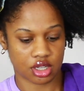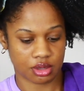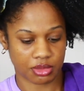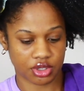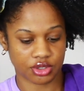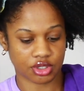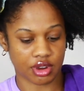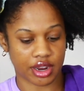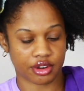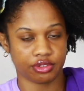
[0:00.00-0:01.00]
I'm going to use their
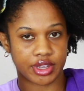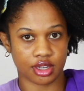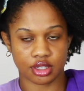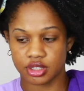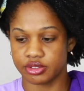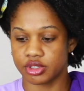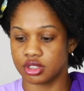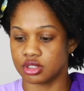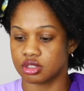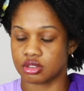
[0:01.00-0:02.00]
Ayurvedic
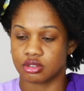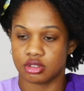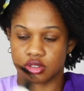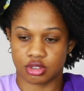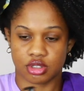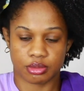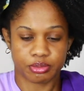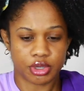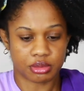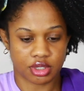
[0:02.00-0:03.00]
leave-in, their
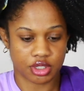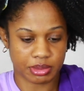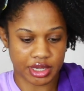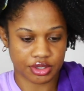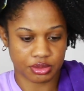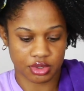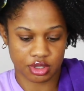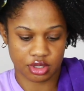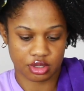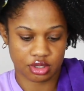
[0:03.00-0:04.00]
pumpkin spice
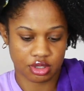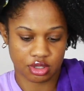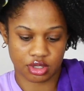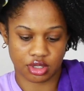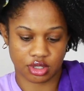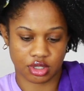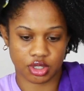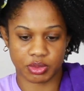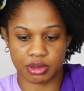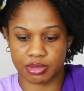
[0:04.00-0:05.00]
one,
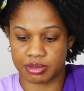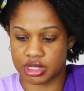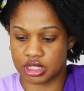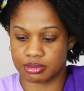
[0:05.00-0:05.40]
sweet pumpkin